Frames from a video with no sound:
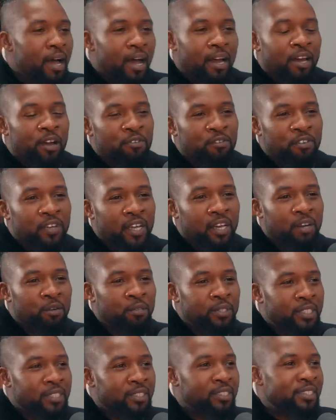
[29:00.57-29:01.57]
I'll never forget it
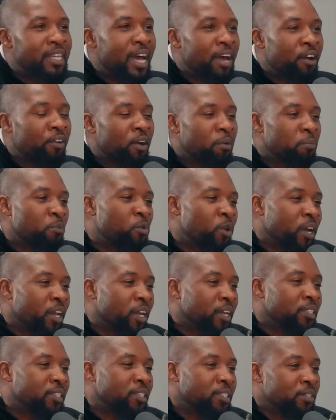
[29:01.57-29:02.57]
was a Saturday
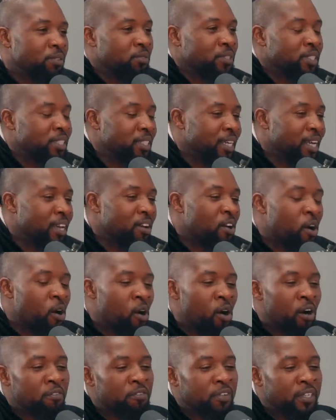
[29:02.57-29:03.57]
morning and she was in our
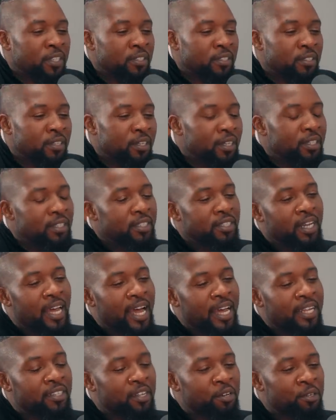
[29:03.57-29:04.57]
office. She
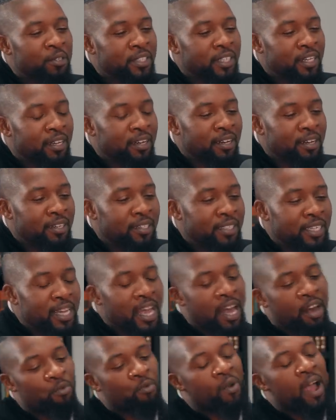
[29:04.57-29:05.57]
had those uh she
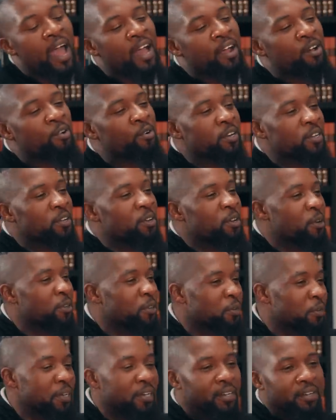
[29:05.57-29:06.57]
had a rag on, you know,
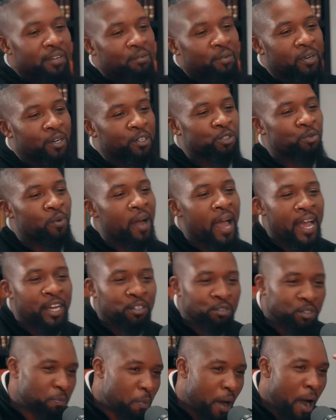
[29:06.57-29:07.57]
the when those
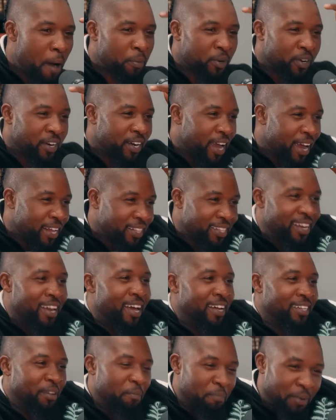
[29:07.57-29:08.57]
rags was popular and they had the
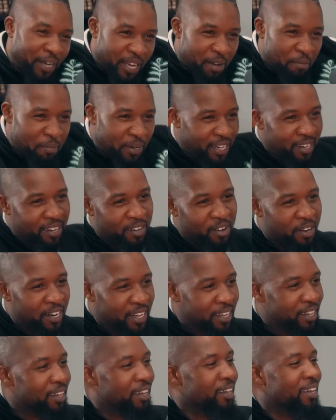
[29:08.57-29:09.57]
like the bling bling yeah, on it.
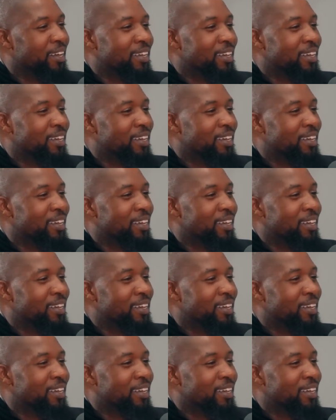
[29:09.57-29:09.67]
Uh,